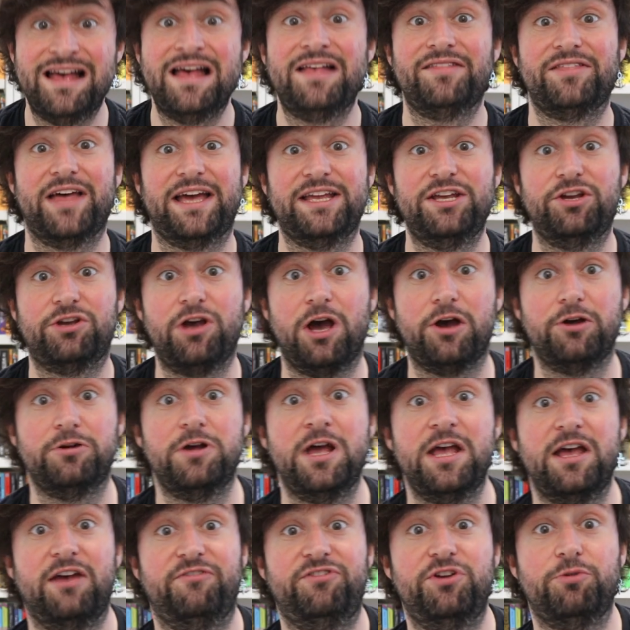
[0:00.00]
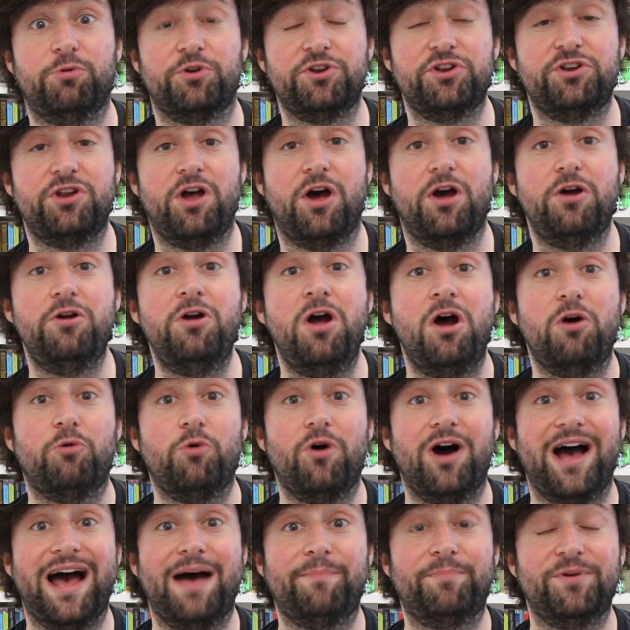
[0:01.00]
There you go. If you want to know
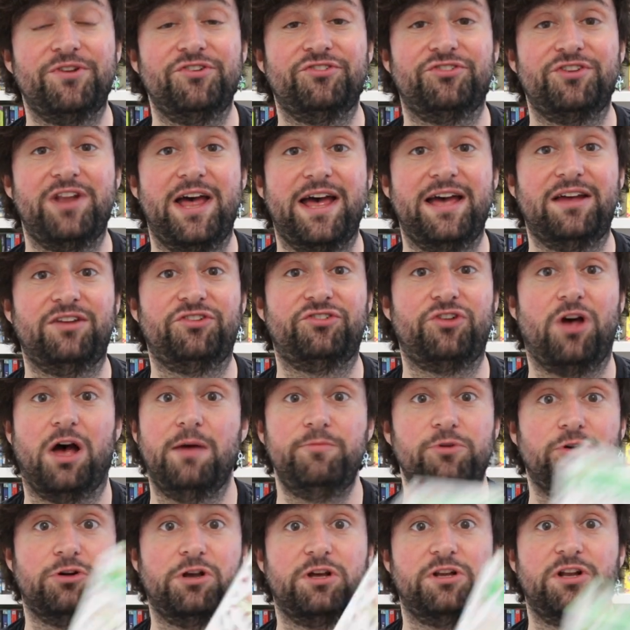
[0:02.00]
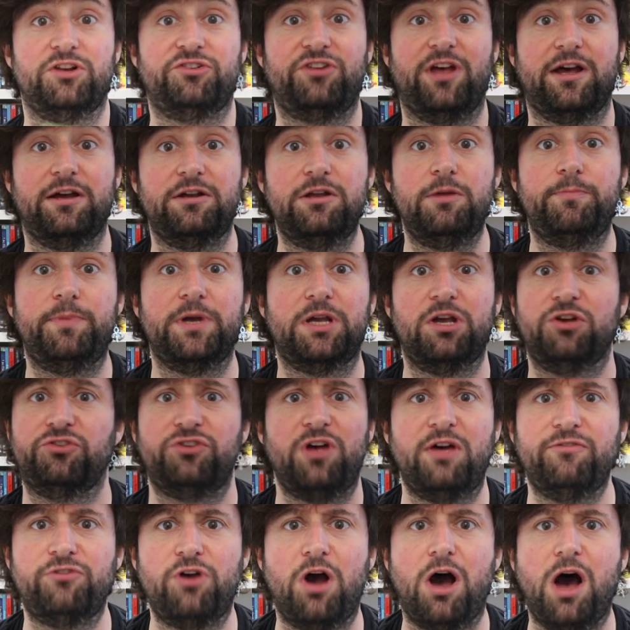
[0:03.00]
what happens next, I'm not going to tell you because
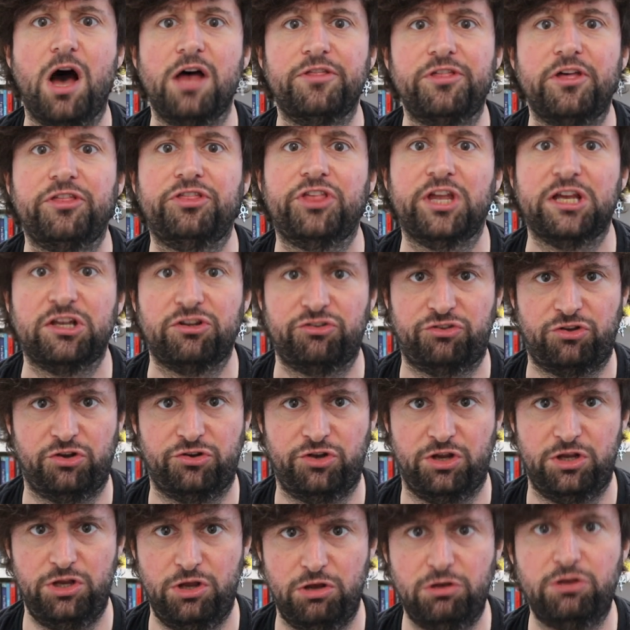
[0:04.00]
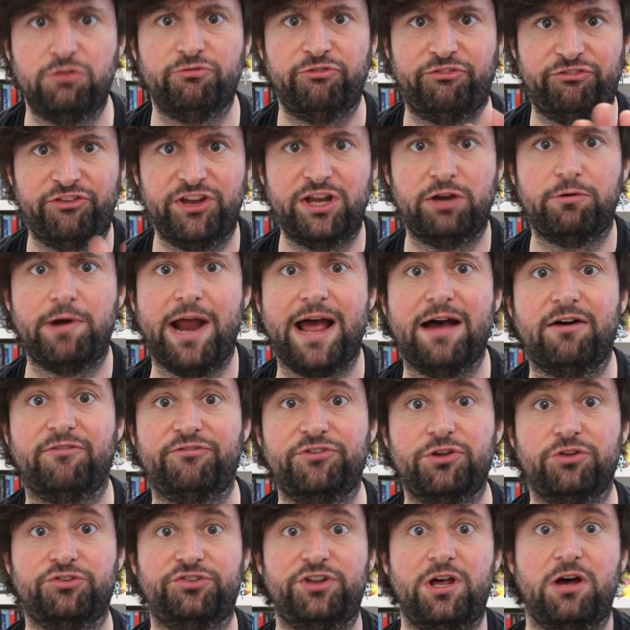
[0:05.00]
I've got other things to do. You can figure it out for
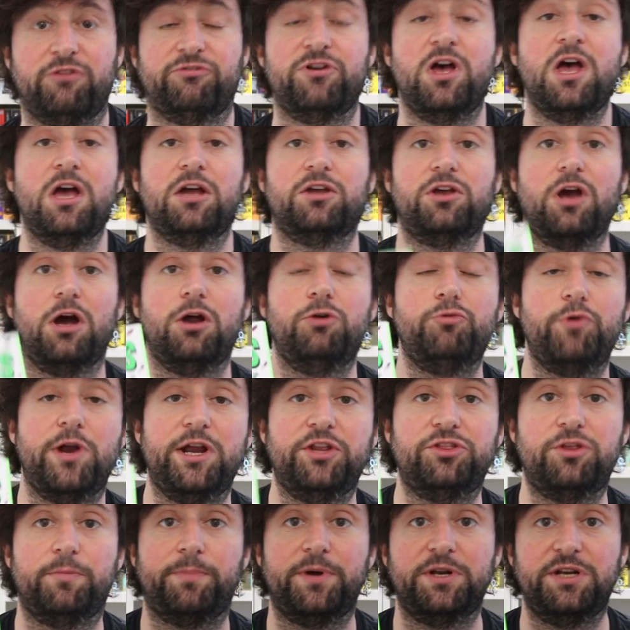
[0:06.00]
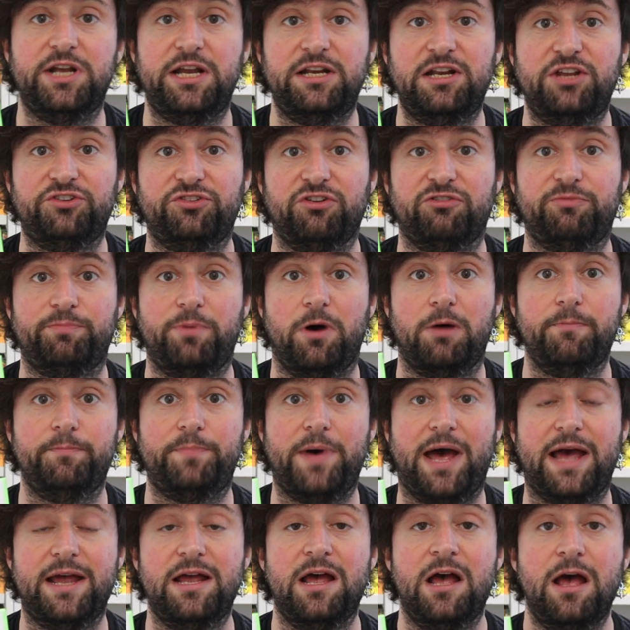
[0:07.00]
yourself. Go read The Paninis of
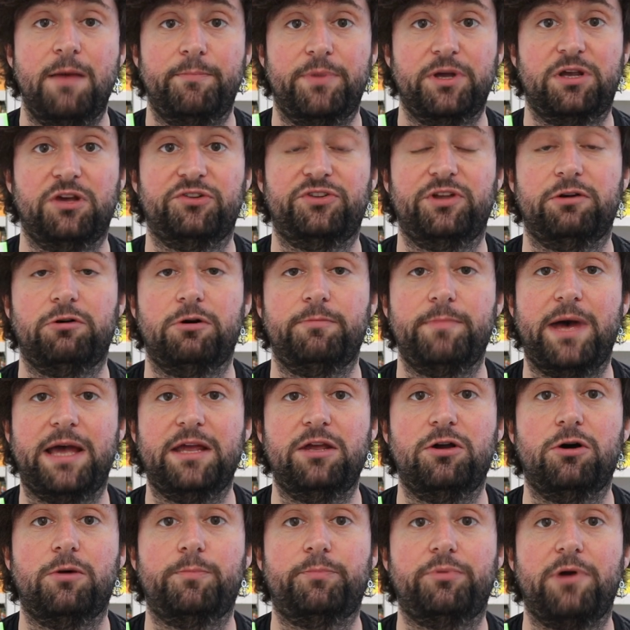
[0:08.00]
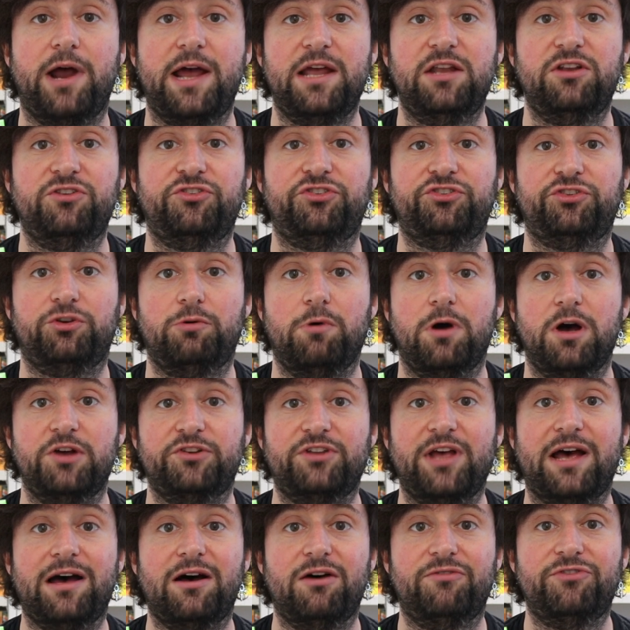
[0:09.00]
Pompeii because it will make your brain squirt
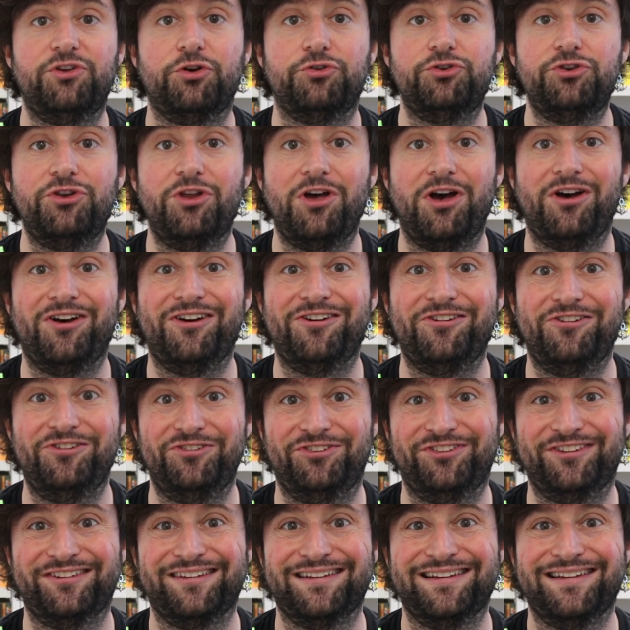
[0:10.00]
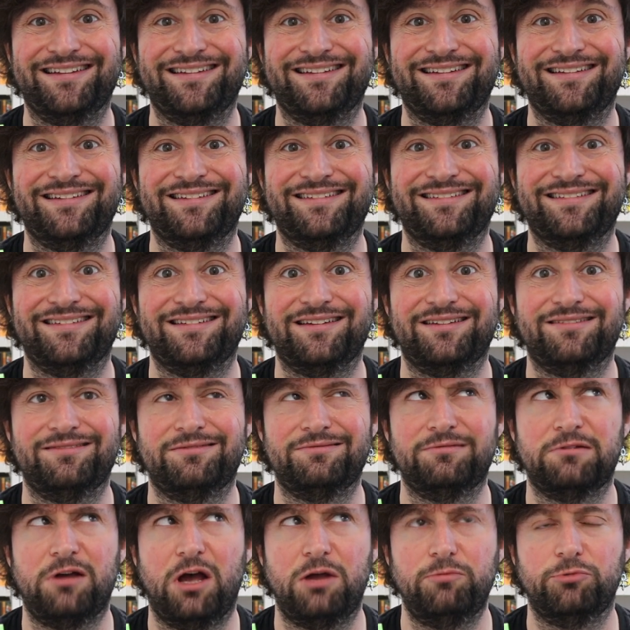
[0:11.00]
out of your nose.
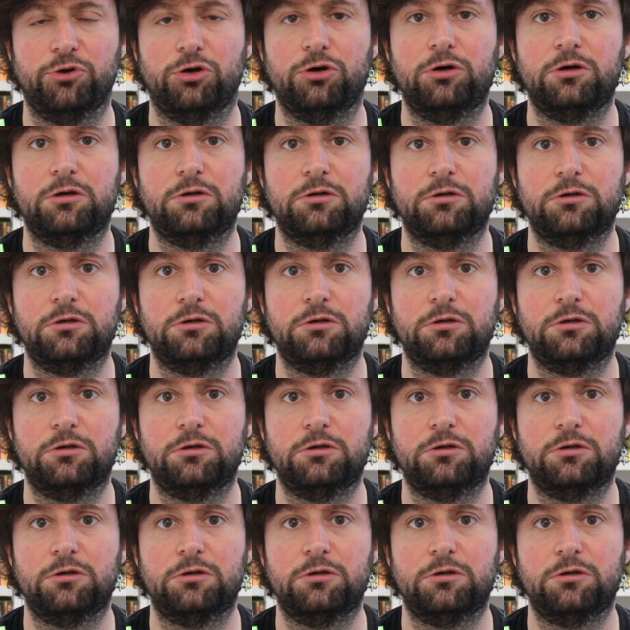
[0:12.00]
I hope